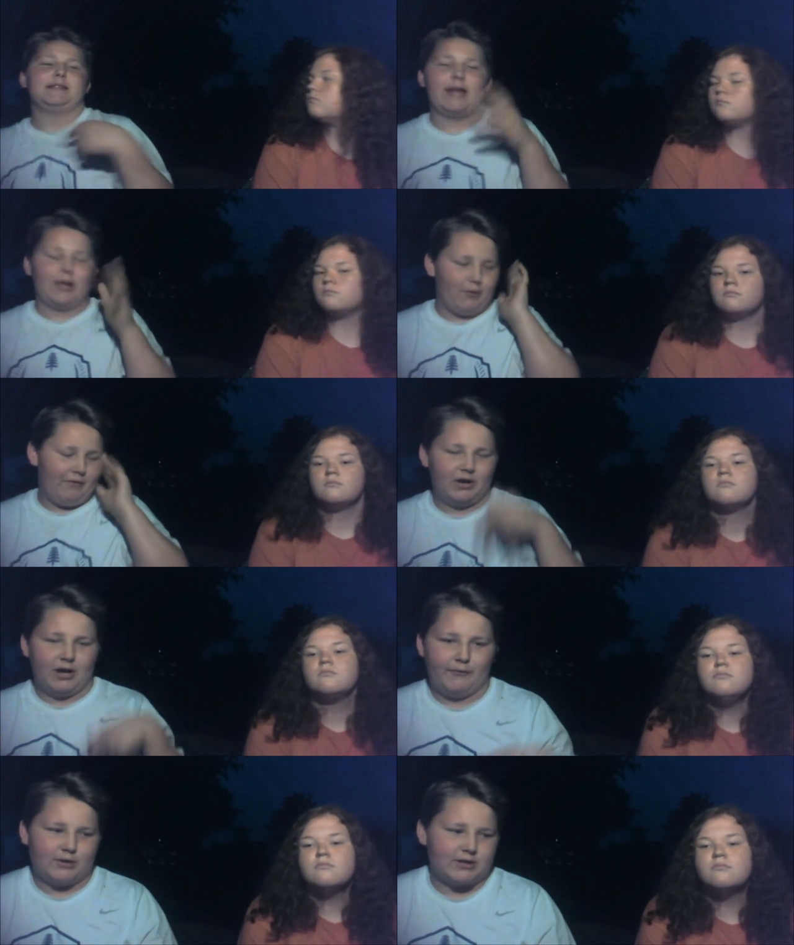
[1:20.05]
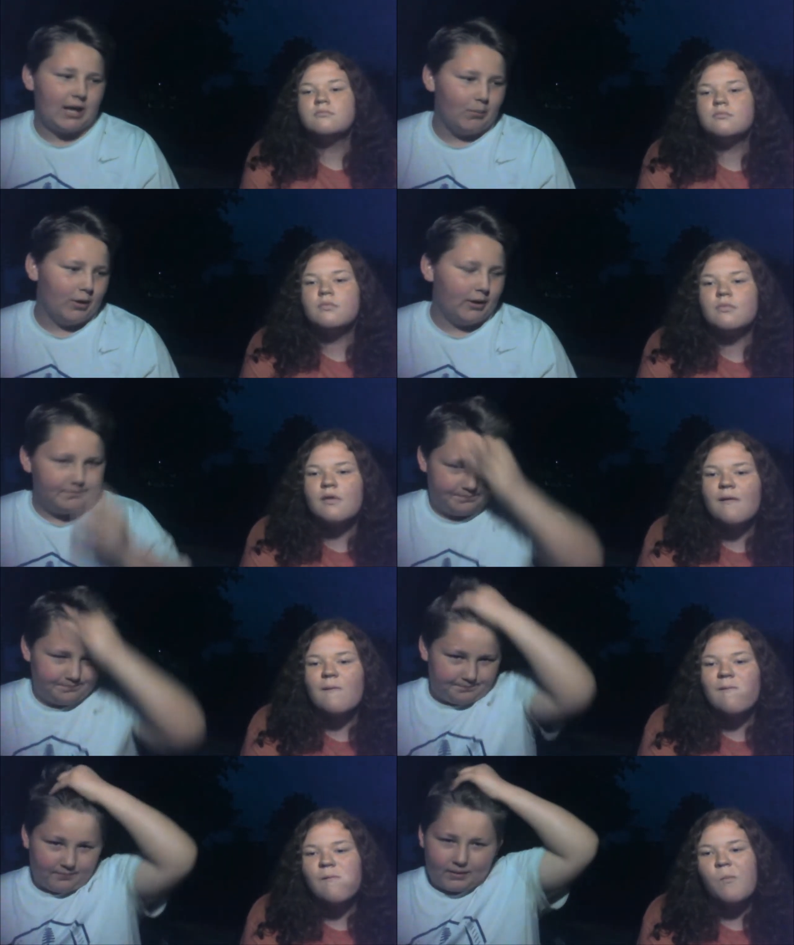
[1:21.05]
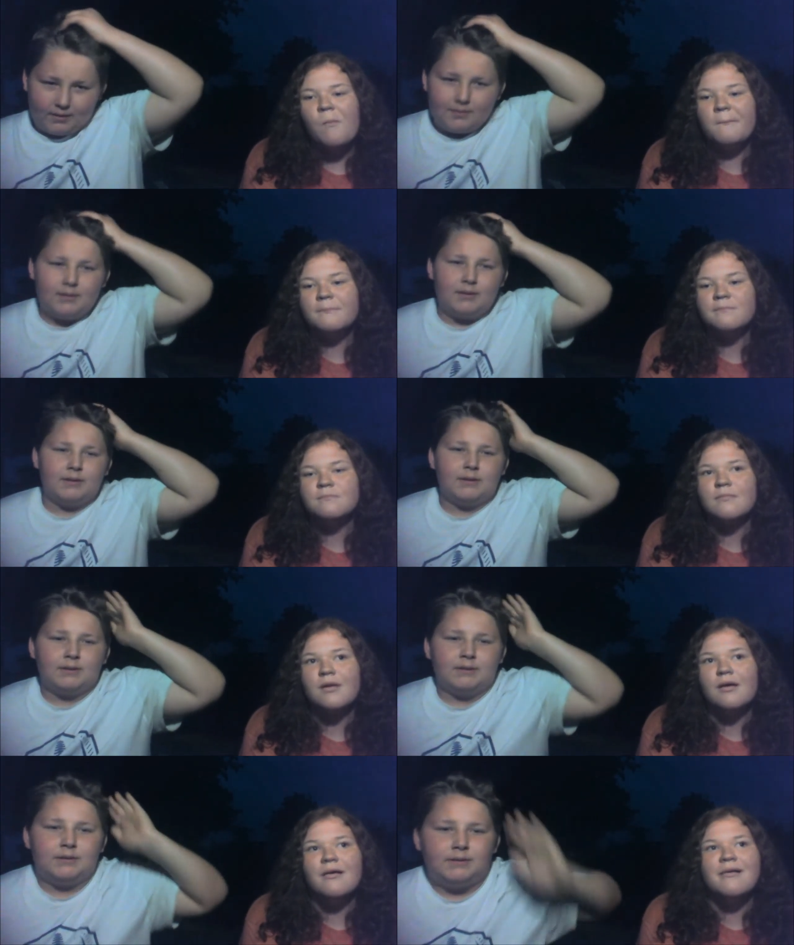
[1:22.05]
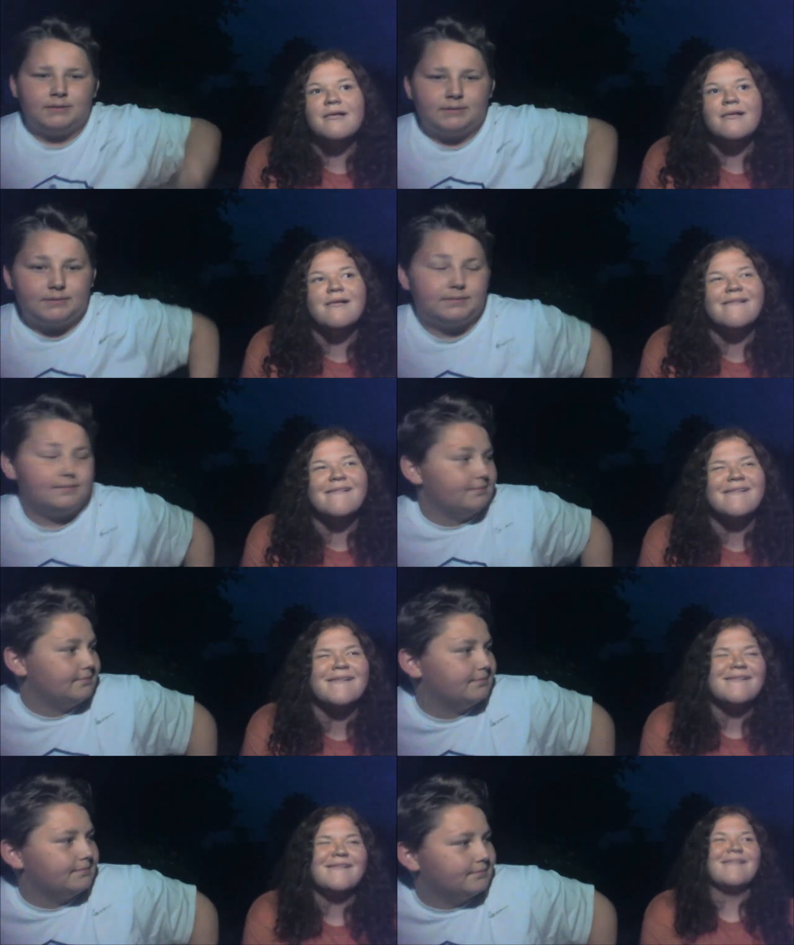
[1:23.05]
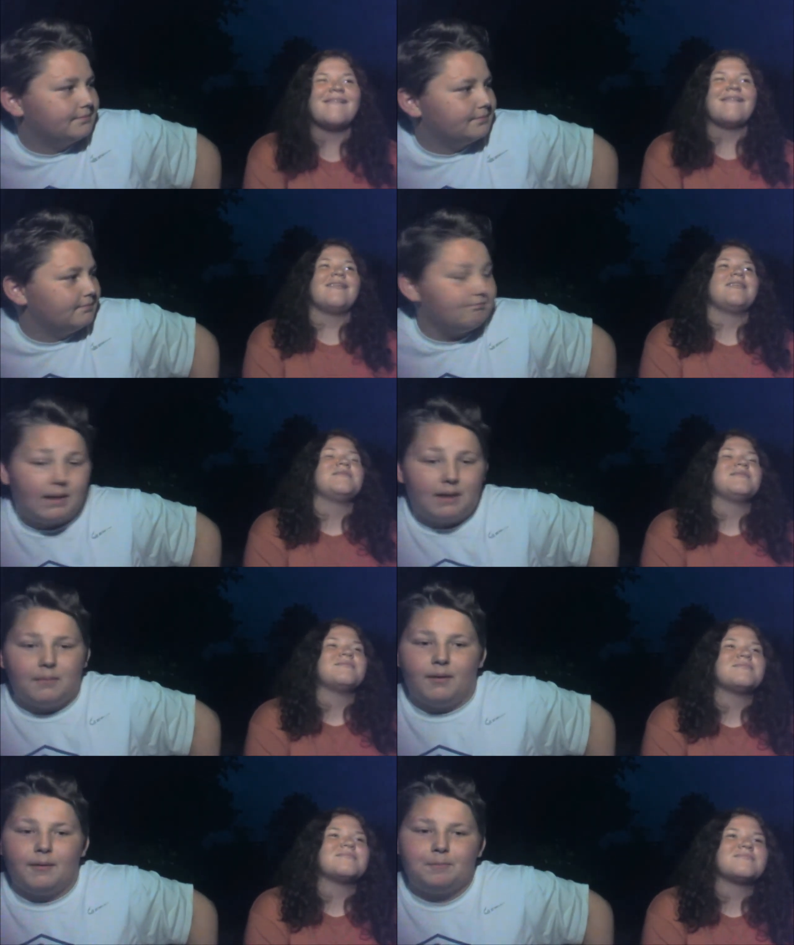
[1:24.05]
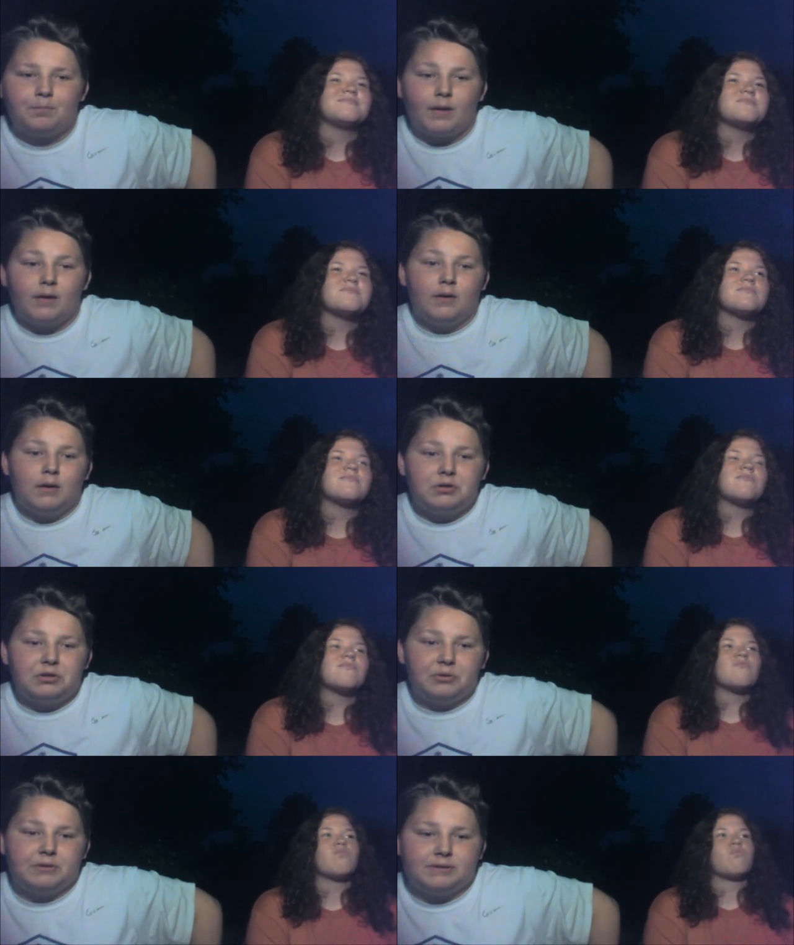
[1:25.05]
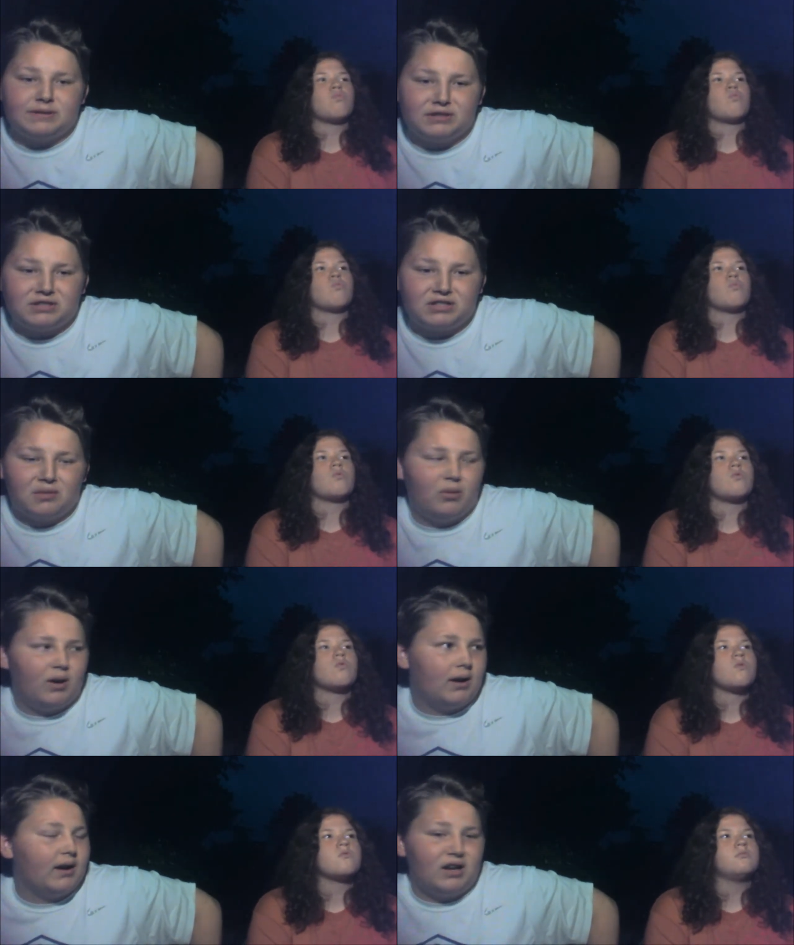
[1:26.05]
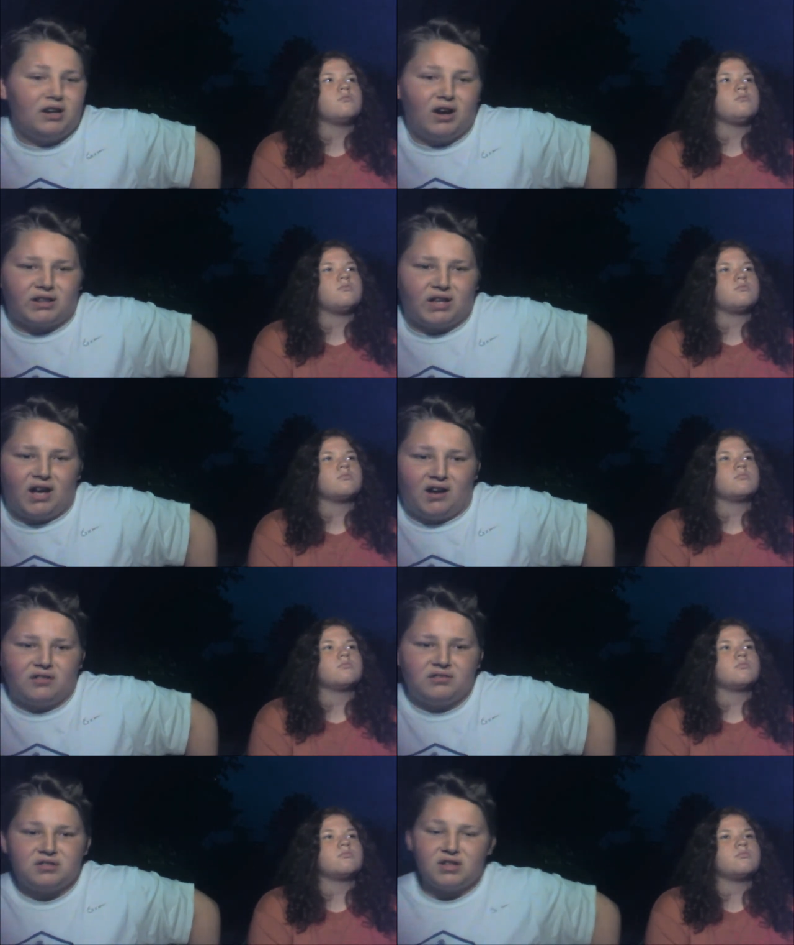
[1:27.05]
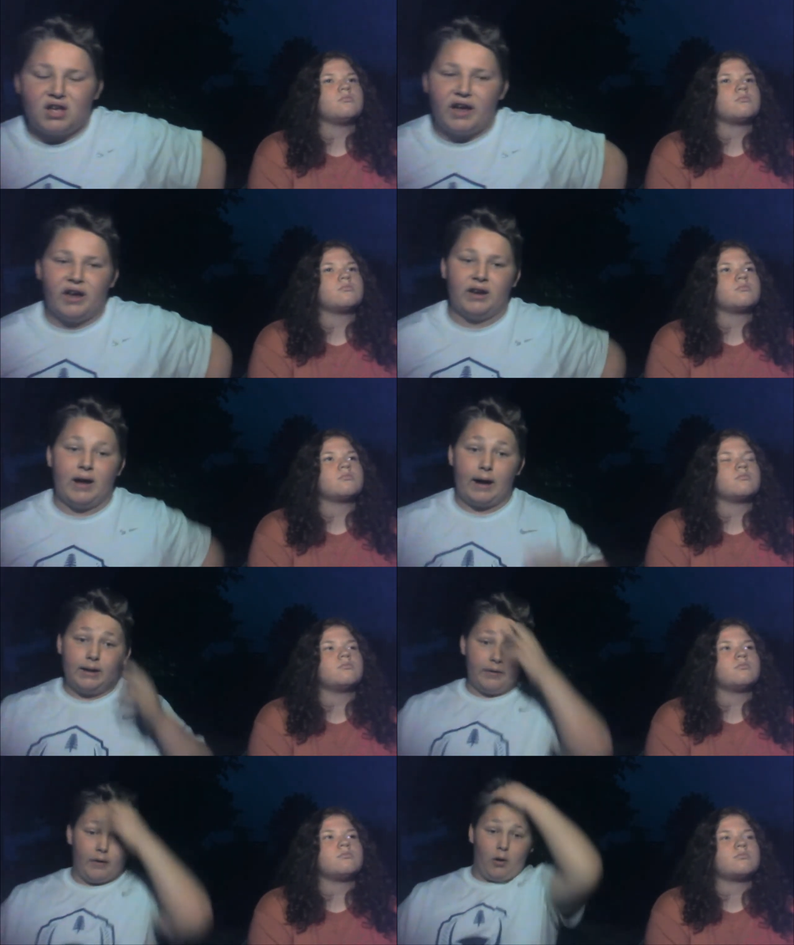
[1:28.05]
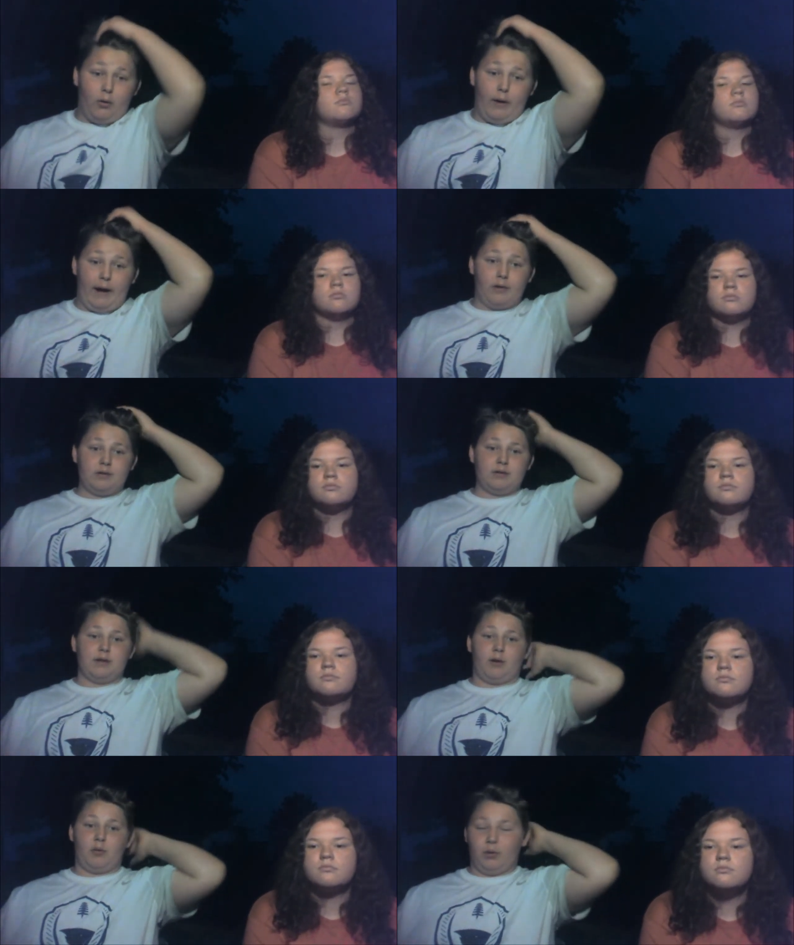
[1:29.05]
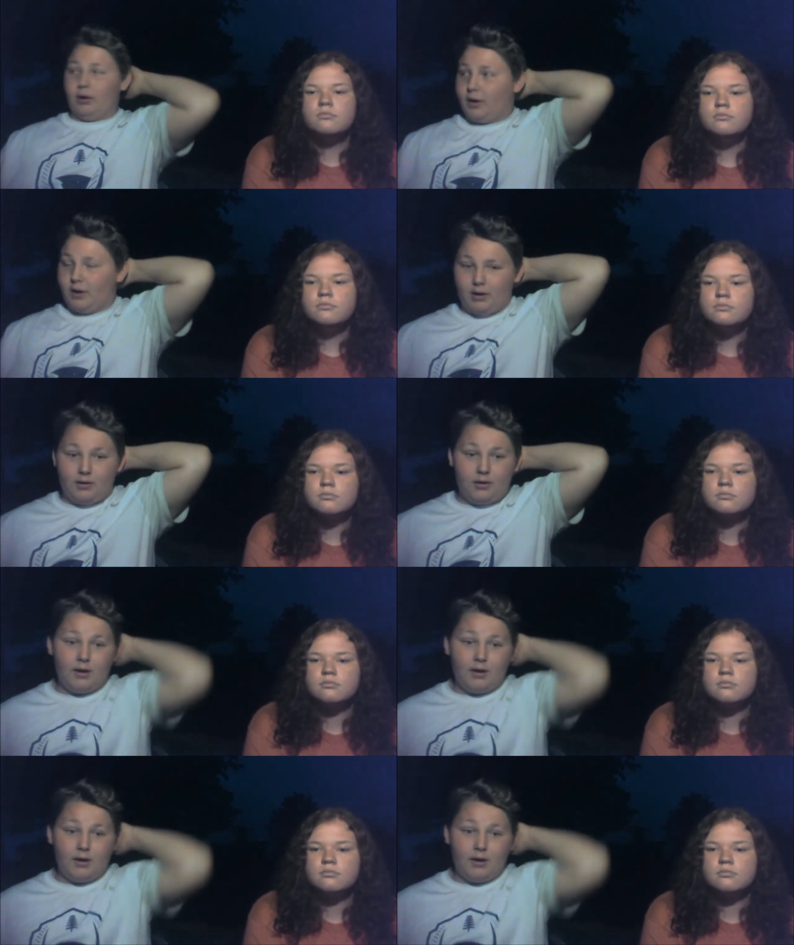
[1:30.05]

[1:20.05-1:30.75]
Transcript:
Speaker 1: thing you ever done for someone? Uh, My mom, she was somewhere, not the house, and I cleaned the whole house, like, really good